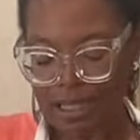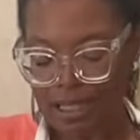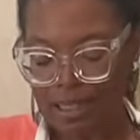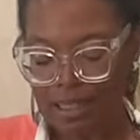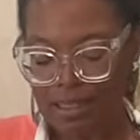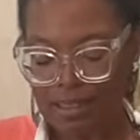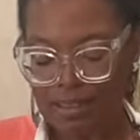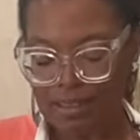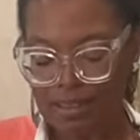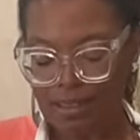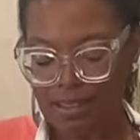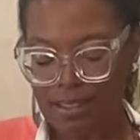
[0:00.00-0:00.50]

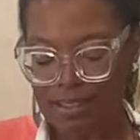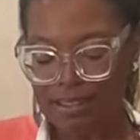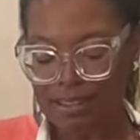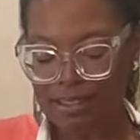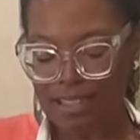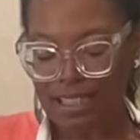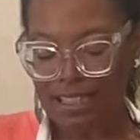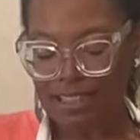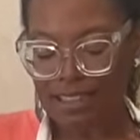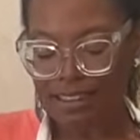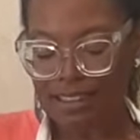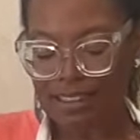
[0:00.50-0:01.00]
So I
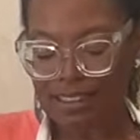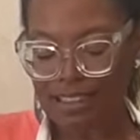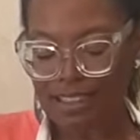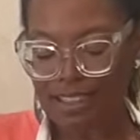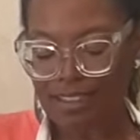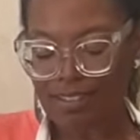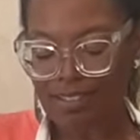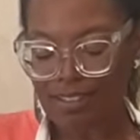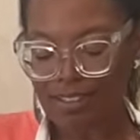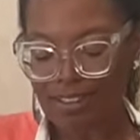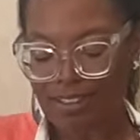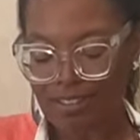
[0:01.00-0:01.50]
say the
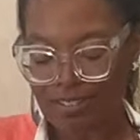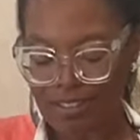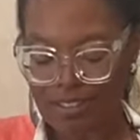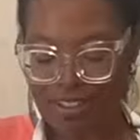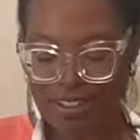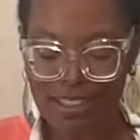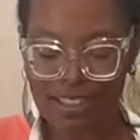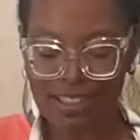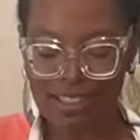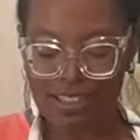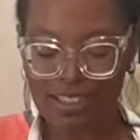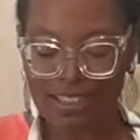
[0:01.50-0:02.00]
secret
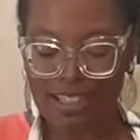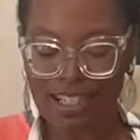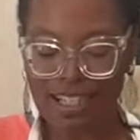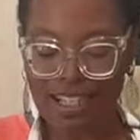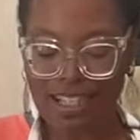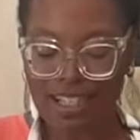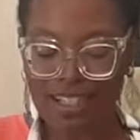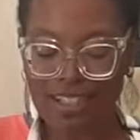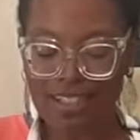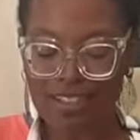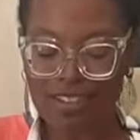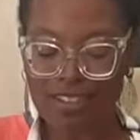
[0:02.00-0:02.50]
ingredient,
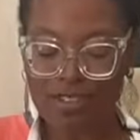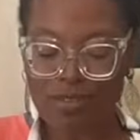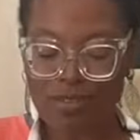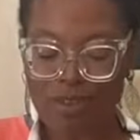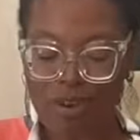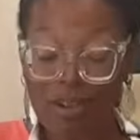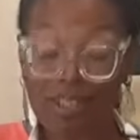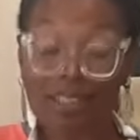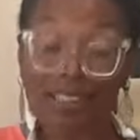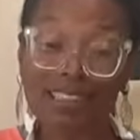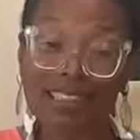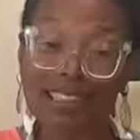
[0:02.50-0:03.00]
and you've
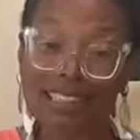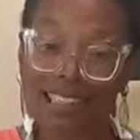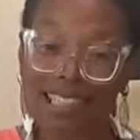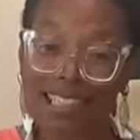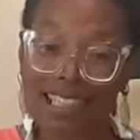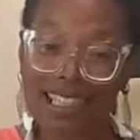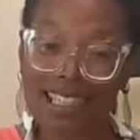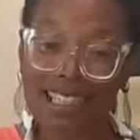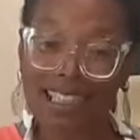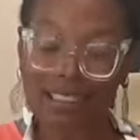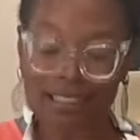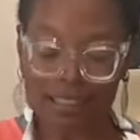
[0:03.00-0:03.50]
already
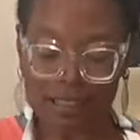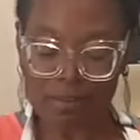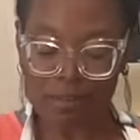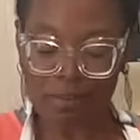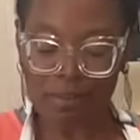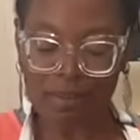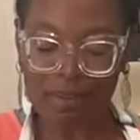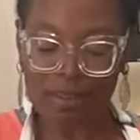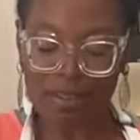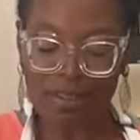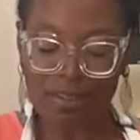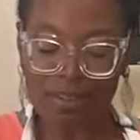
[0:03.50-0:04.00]
seen some
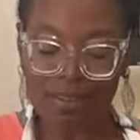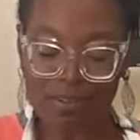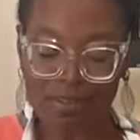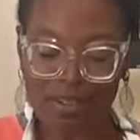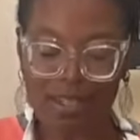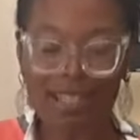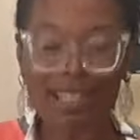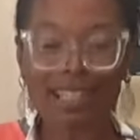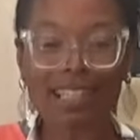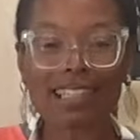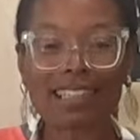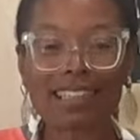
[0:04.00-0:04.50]
of the
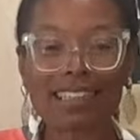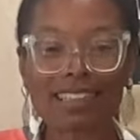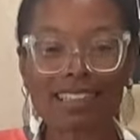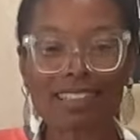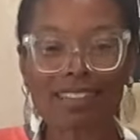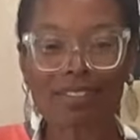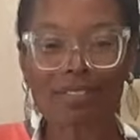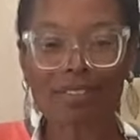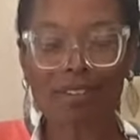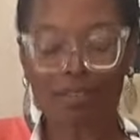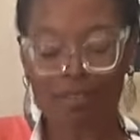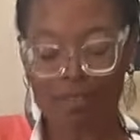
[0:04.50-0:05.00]
ingredients,
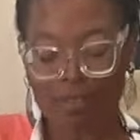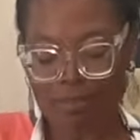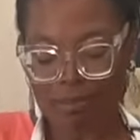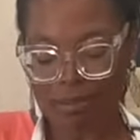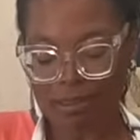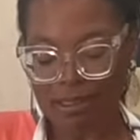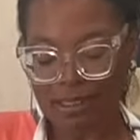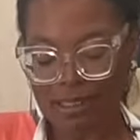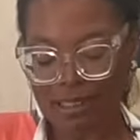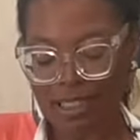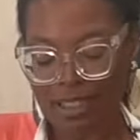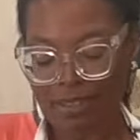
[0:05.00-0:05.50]
and one of them
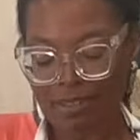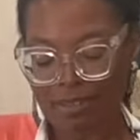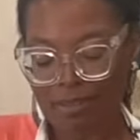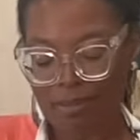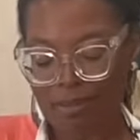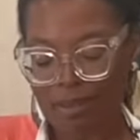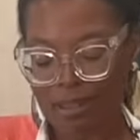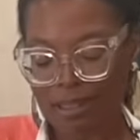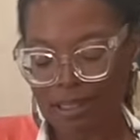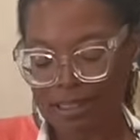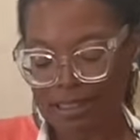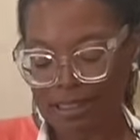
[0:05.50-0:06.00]
is secret
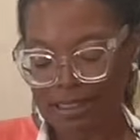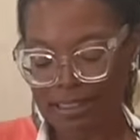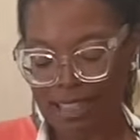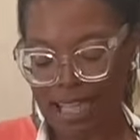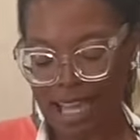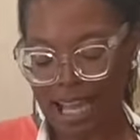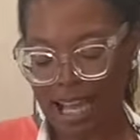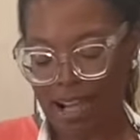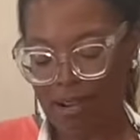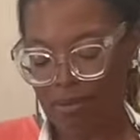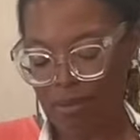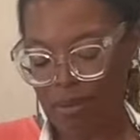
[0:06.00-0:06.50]
because it's
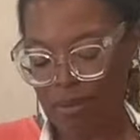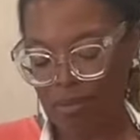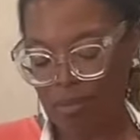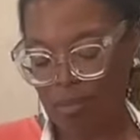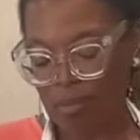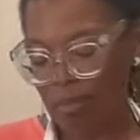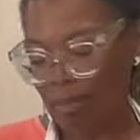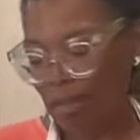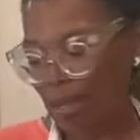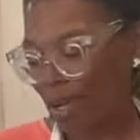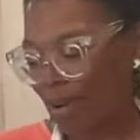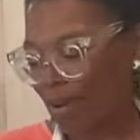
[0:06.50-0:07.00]
how we
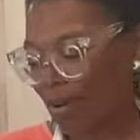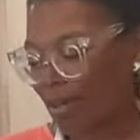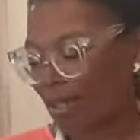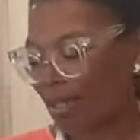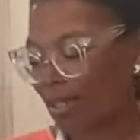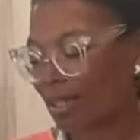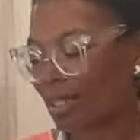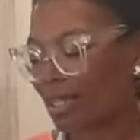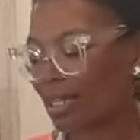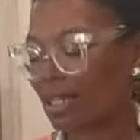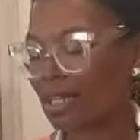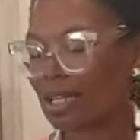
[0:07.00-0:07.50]
prepare
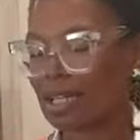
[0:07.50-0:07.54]
it.